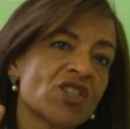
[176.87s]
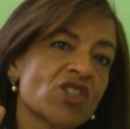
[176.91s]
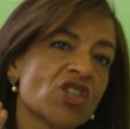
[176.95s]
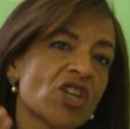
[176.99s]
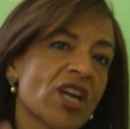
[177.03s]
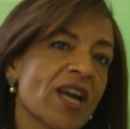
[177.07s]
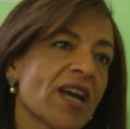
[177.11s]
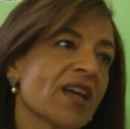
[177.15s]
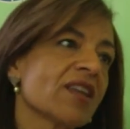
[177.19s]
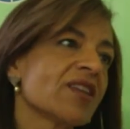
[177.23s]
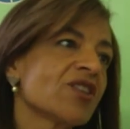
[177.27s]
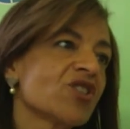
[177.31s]

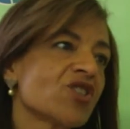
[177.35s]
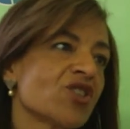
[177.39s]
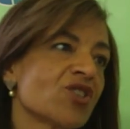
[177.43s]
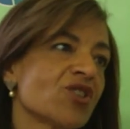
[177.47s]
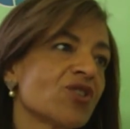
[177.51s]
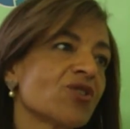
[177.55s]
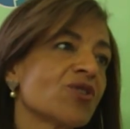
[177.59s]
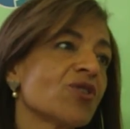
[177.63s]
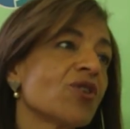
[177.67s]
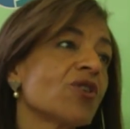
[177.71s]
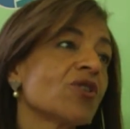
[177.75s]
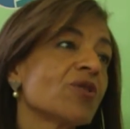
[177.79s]
challenge
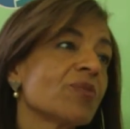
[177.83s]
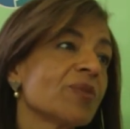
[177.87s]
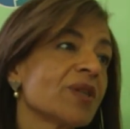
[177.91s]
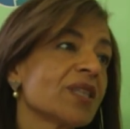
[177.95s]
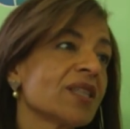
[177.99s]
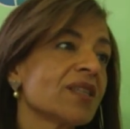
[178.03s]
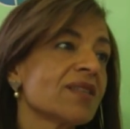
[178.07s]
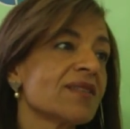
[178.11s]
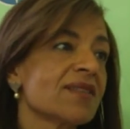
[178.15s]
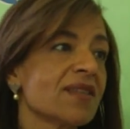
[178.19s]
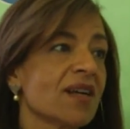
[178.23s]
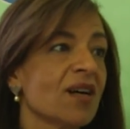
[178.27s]
the
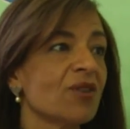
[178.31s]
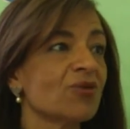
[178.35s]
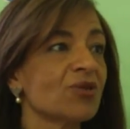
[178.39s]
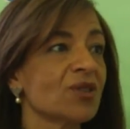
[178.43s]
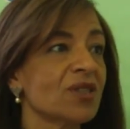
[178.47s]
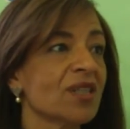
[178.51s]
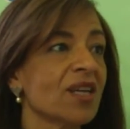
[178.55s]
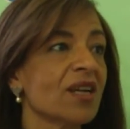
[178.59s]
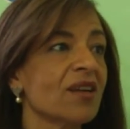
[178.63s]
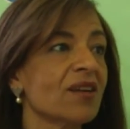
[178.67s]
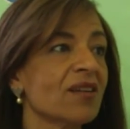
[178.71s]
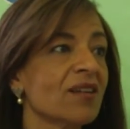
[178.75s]
dogma that's
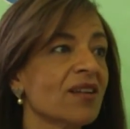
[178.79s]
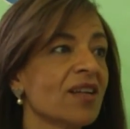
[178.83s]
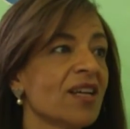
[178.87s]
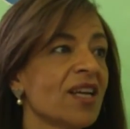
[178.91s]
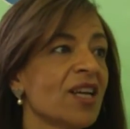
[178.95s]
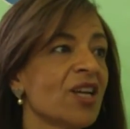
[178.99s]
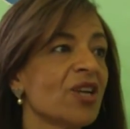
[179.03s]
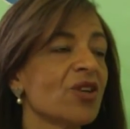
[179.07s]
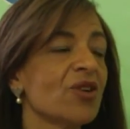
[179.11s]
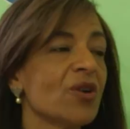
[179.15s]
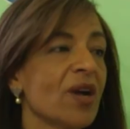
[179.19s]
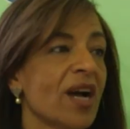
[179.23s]
out there.
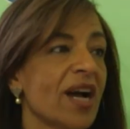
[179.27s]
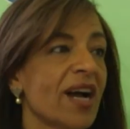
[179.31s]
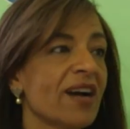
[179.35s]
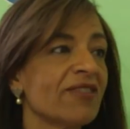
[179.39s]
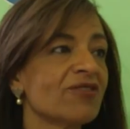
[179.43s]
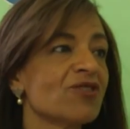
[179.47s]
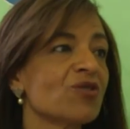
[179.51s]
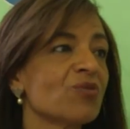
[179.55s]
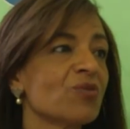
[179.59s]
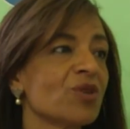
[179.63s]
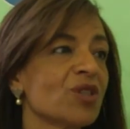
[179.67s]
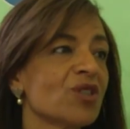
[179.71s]
You
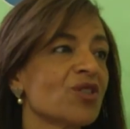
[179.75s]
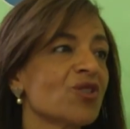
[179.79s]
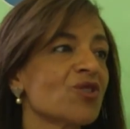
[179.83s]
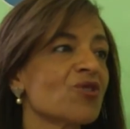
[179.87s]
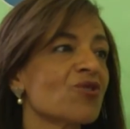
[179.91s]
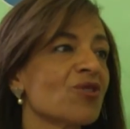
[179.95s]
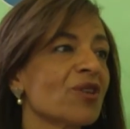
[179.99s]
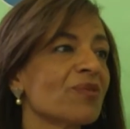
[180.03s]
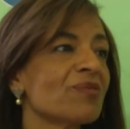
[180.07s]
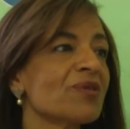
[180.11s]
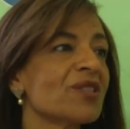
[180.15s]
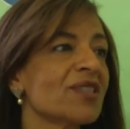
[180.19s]
have to be
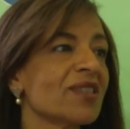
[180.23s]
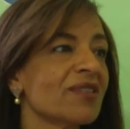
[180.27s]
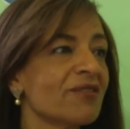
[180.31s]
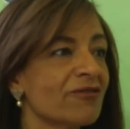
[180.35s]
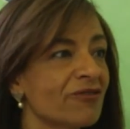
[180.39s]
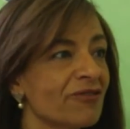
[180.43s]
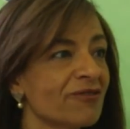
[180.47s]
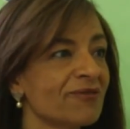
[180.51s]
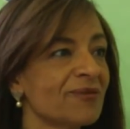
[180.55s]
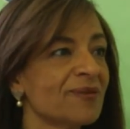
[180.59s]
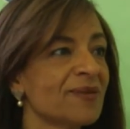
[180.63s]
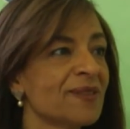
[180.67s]

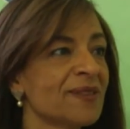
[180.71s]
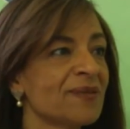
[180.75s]
disruptive.